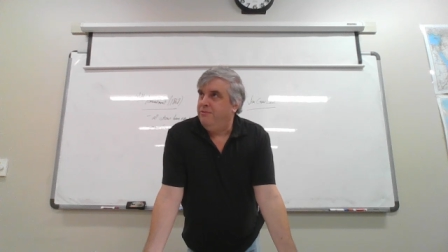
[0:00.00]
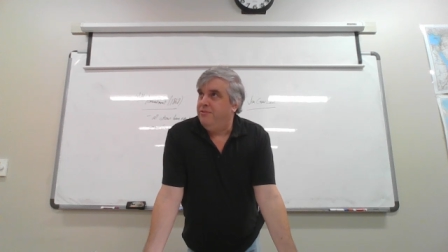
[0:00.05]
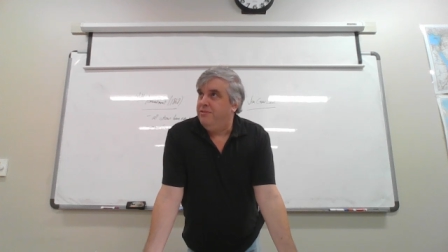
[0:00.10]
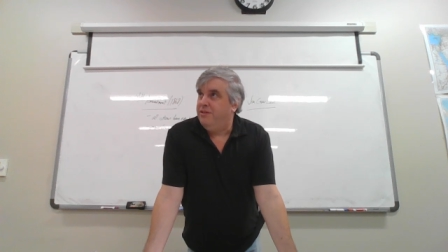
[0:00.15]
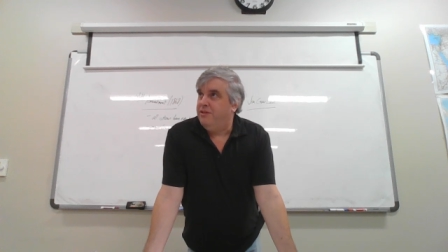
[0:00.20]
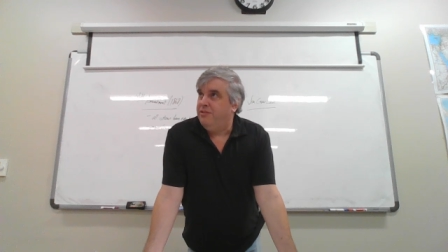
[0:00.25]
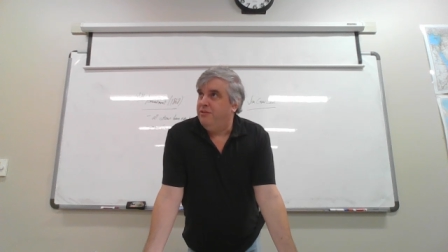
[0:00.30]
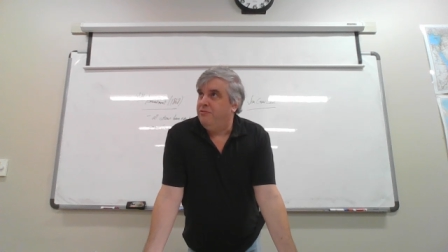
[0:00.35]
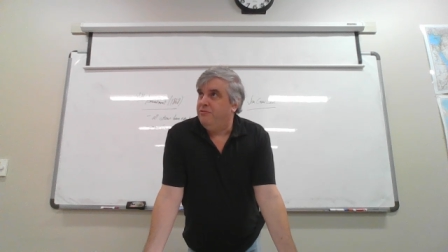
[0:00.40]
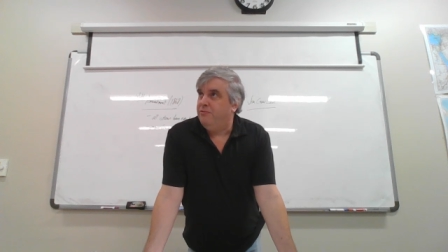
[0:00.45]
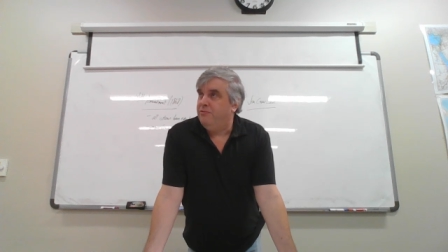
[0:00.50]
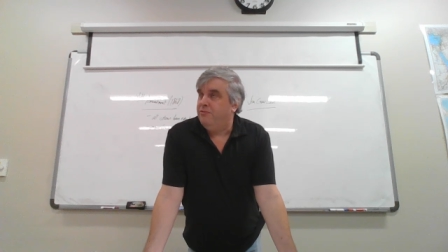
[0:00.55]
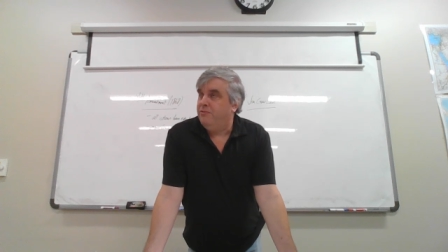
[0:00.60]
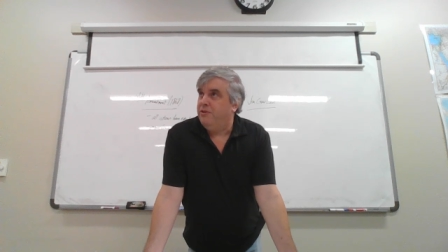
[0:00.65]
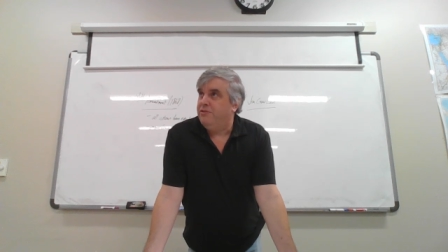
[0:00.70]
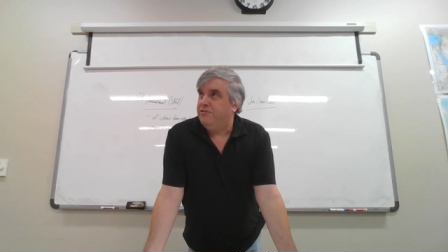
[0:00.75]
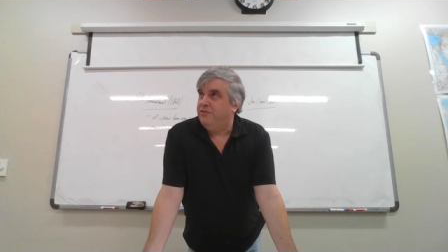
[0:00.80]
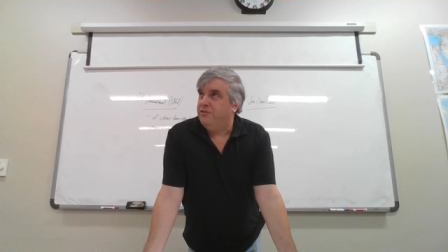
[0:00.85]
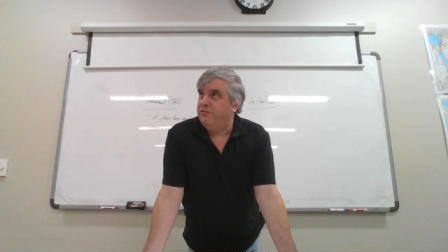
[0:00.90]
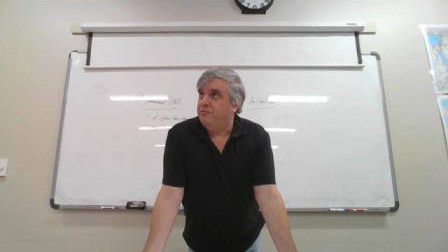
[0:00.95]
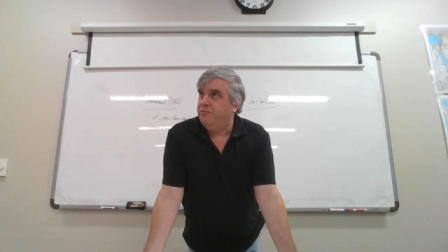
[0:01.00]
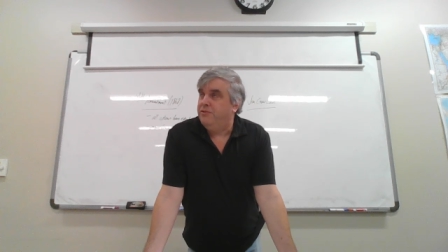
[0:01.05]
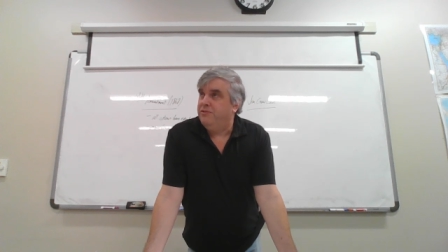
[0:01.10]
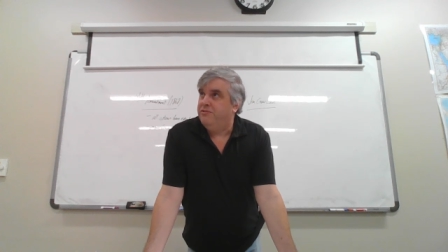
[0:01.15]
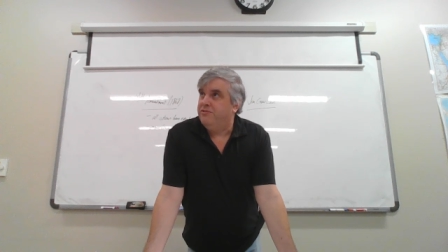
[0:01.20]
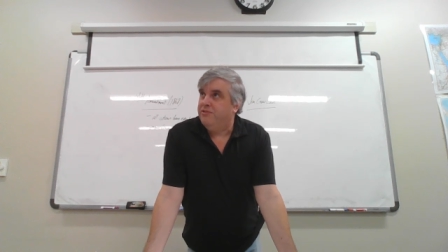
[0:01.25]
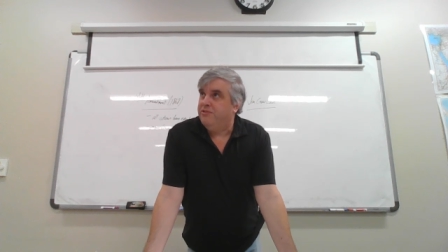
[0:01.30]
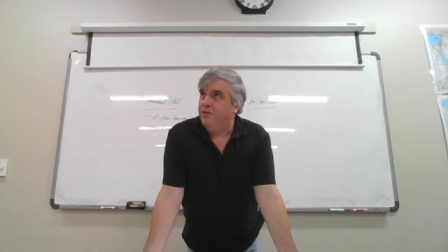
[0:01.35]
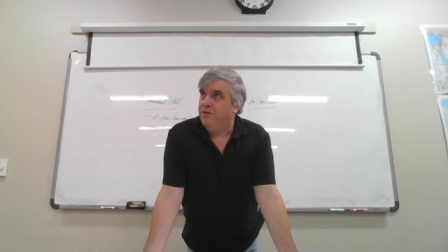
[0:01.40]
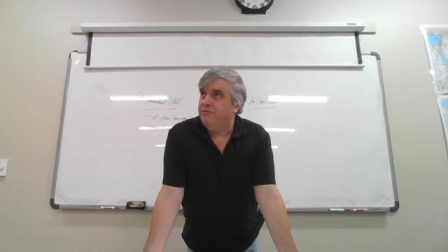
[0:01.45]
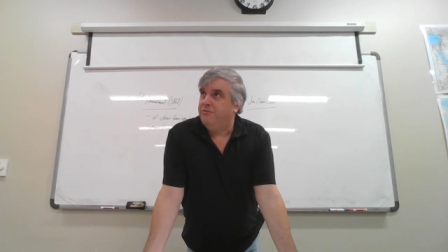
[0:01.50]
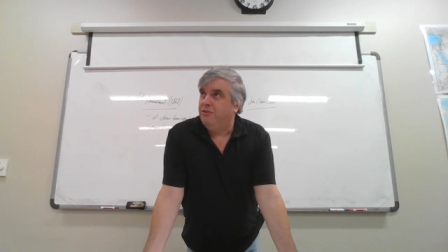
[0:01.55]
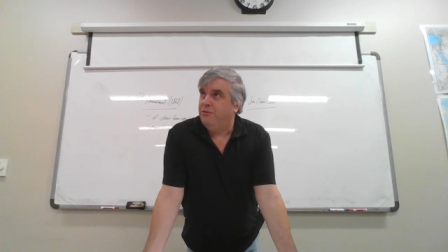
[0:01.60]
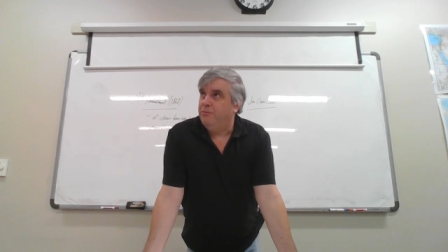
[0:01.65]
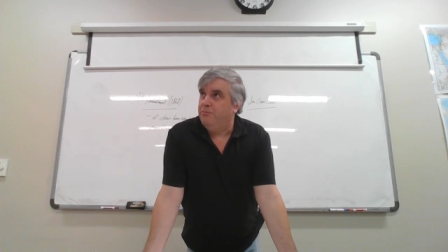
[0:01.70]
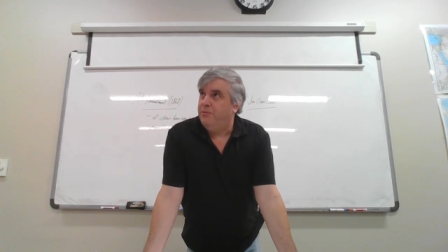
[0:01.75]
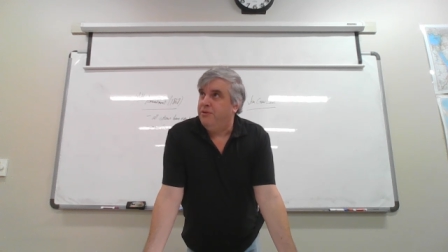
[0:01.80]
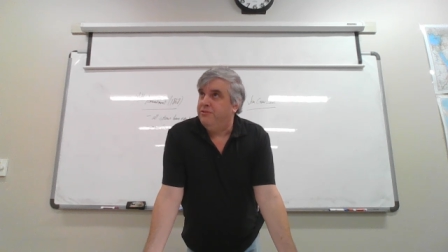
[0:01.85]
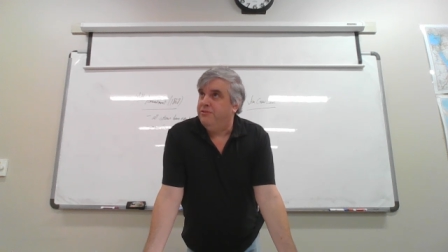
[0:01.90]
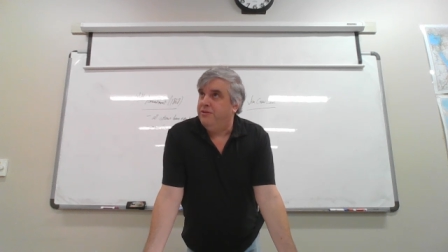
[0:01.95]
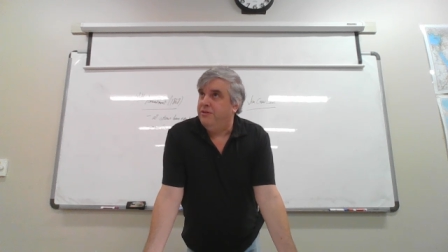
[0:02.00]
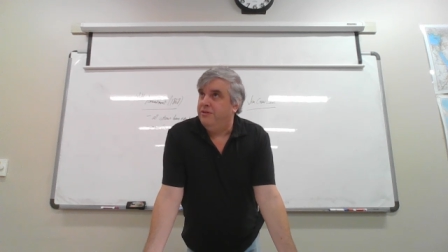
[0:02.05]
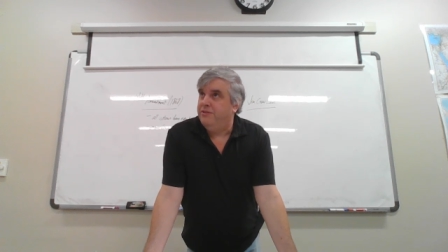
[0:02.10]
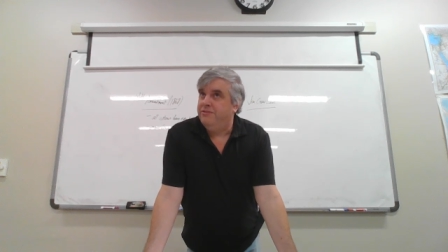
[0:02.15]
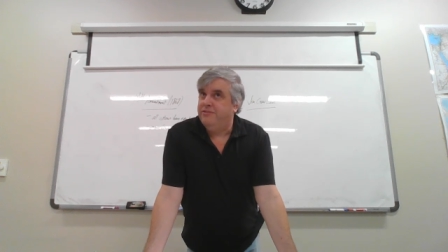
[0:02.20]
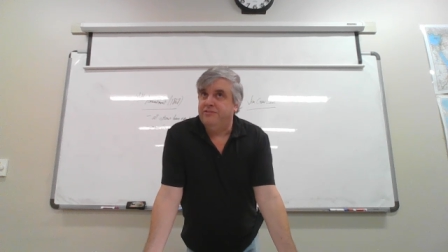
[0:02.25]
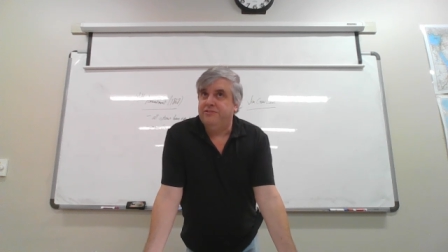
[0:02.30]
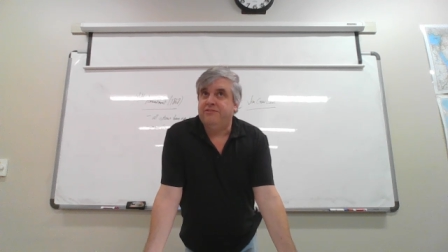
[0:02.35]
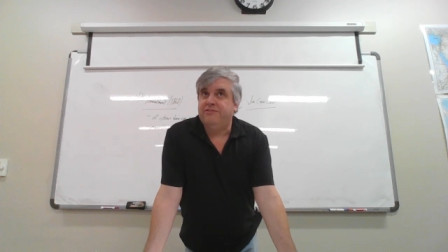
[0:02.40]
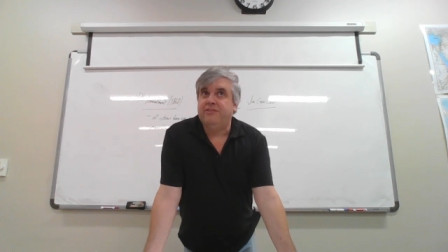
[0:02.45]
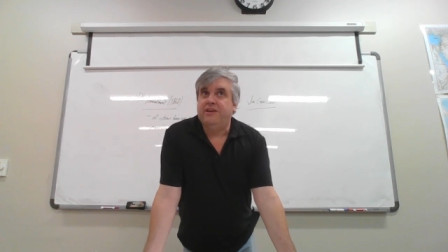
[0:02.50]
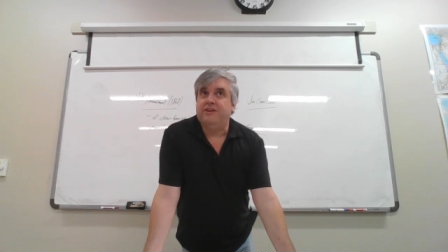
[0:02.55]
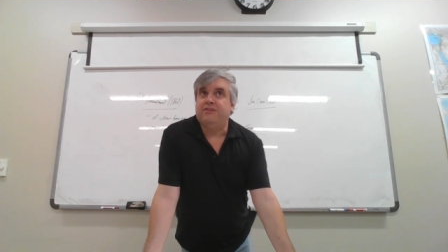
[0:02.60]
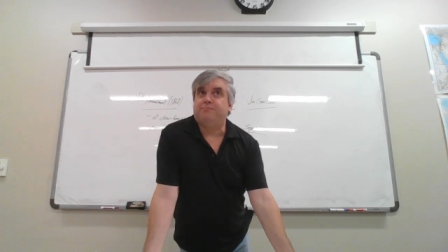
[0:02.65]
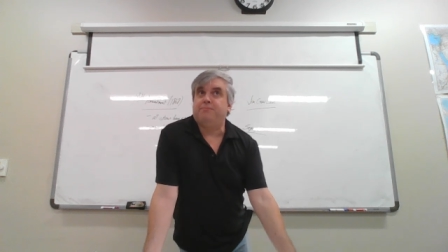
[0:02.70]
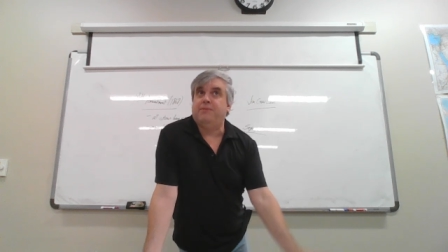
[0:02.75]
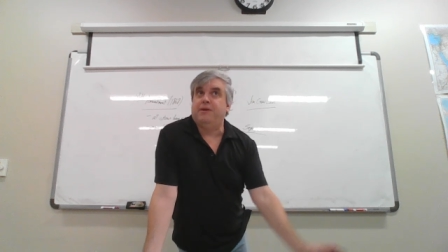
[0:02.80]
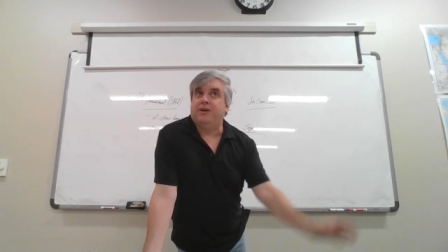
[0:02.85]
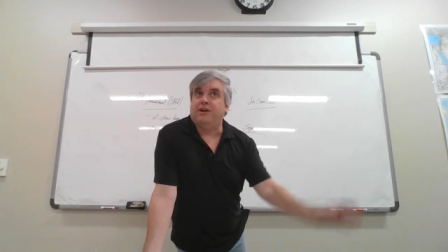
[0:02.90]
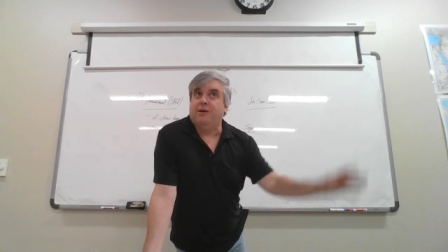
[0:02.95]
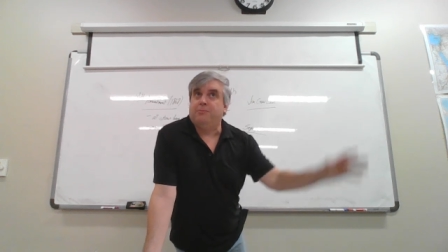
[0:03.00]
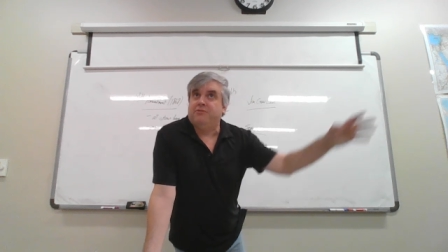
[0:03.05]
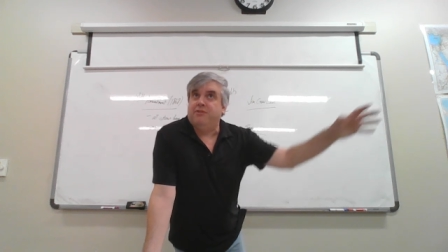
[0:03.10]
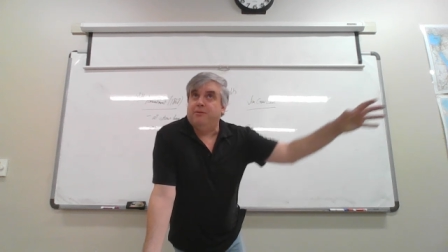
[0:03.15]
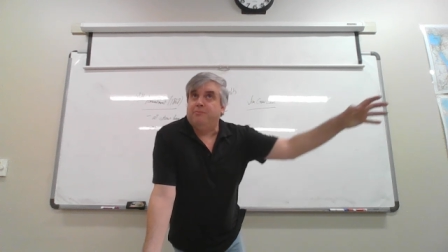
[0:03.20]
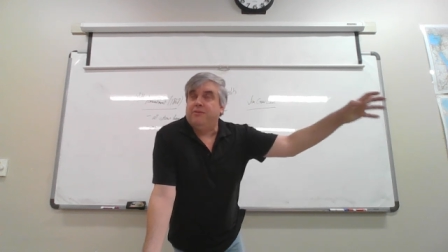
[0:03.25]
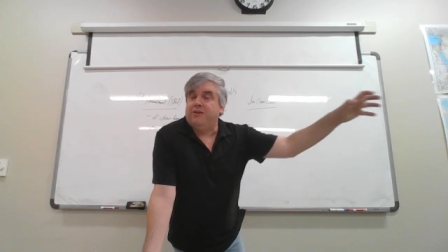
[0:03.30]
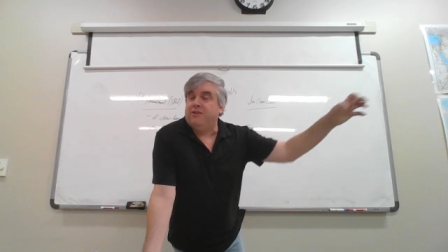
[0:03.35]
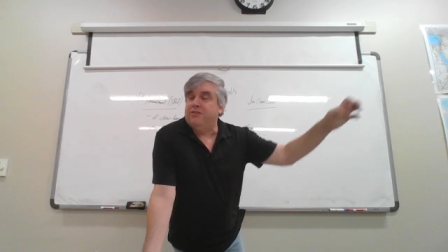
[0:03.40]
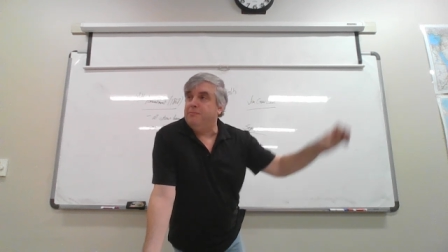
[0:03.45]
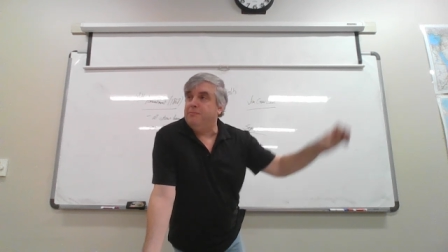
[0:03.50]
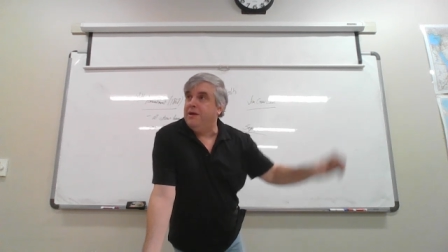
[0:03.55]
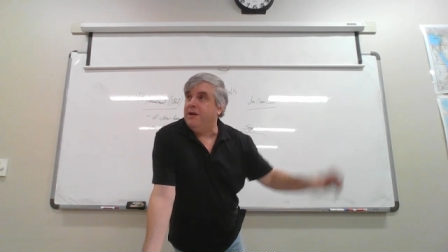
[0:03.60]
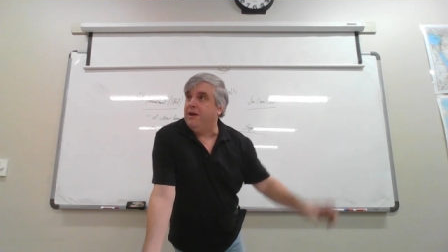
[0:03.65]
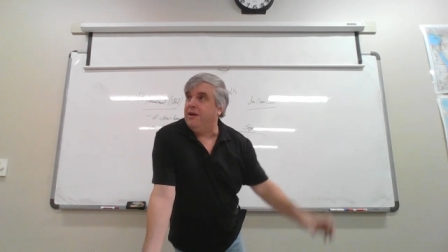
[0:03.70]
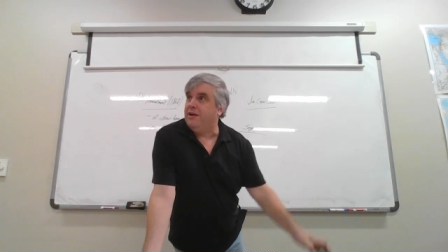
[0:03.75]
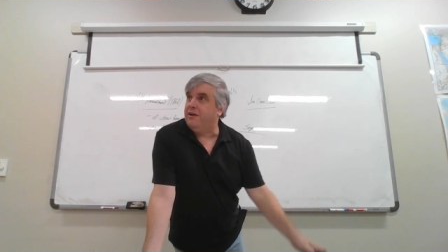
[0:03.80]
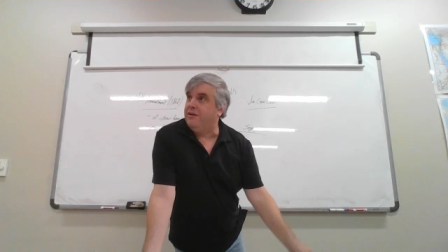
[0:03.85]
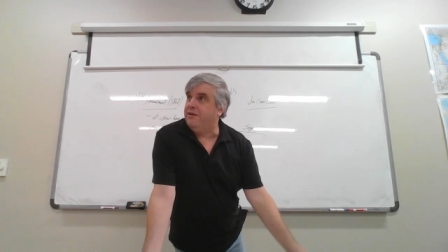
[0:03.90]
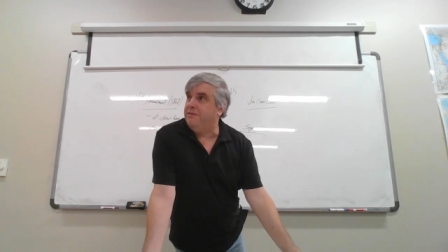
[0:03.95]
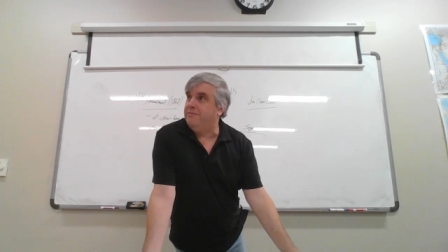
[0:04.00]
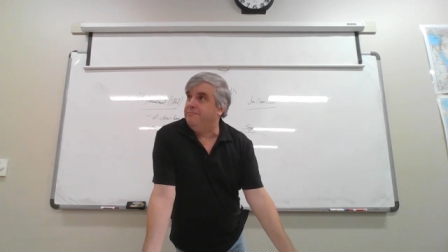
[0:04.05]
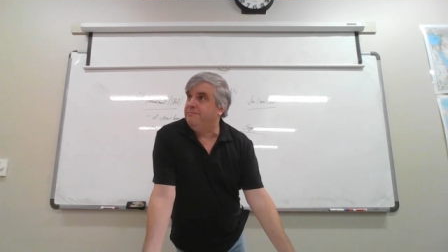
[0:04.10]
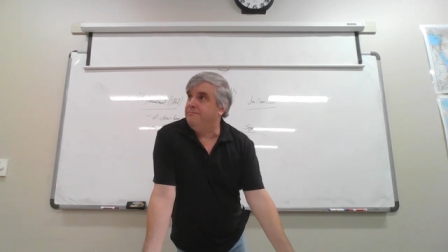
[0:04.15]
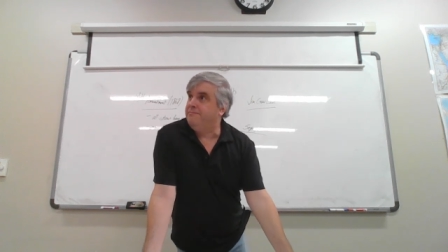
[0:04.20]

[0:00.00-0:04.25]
thing these restaurants would not serve them, but uh, just they just pick up something in the back.